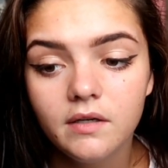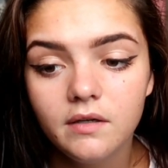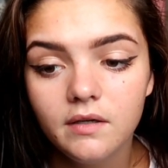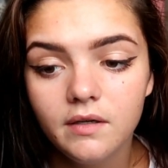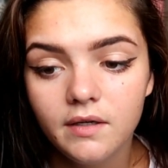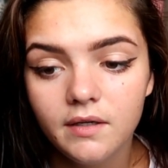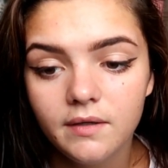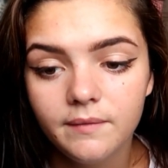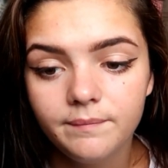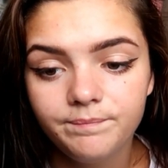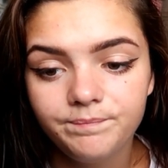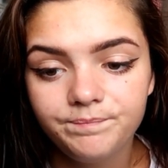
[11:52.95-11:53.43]

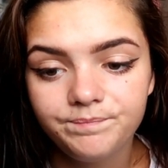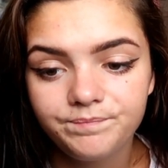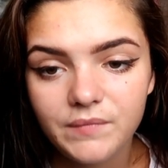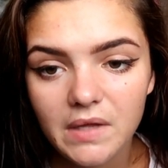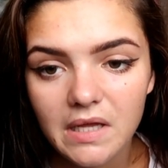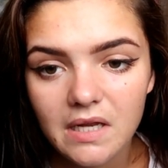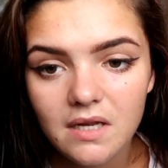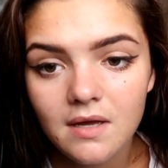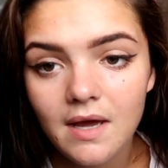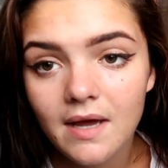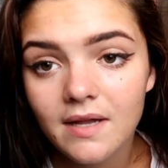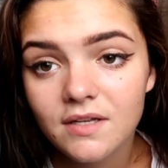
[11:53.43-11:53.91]
and
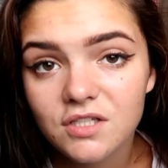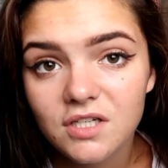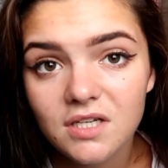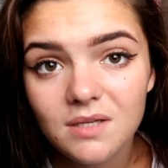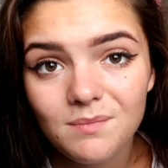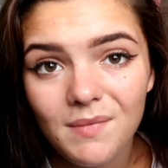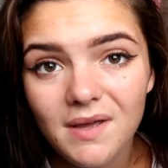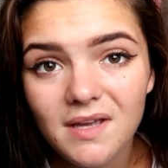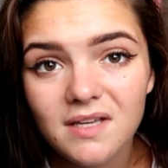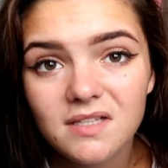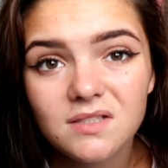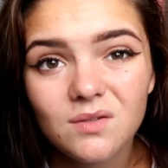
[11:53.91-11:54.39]
it actually
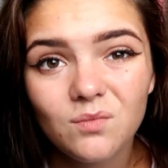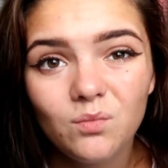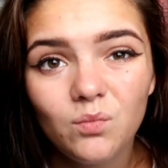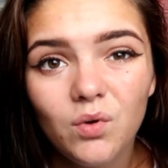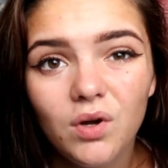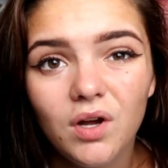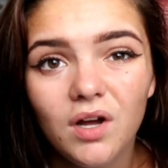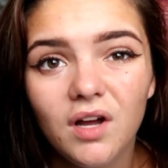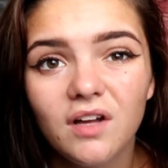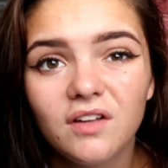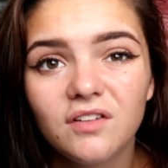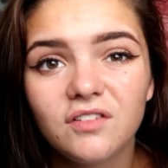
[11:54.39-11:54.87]
makes them
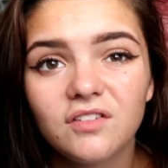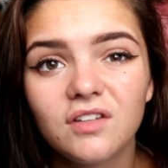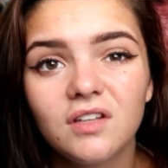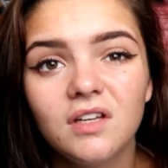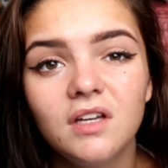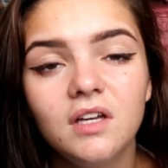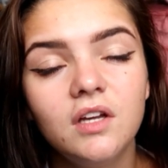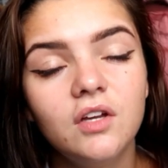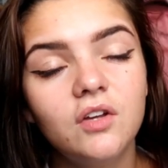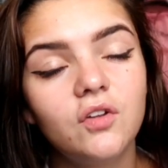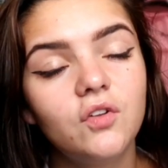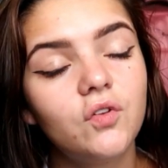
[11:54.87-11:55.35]
worse.
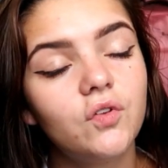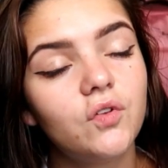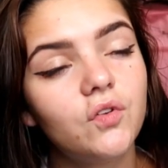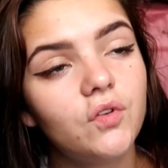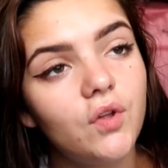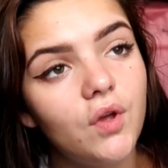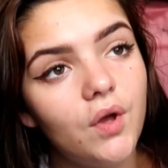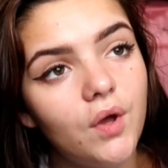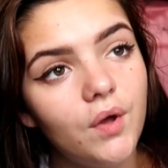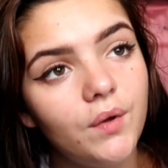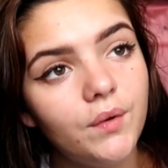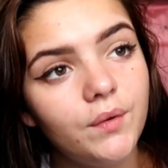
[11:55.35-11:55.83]

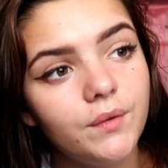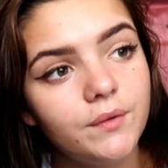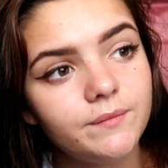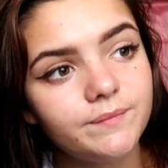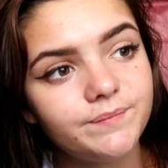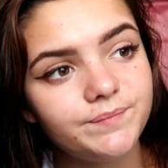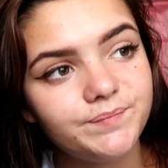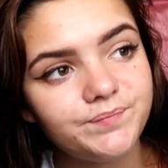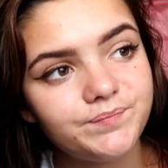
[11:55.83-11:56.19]
So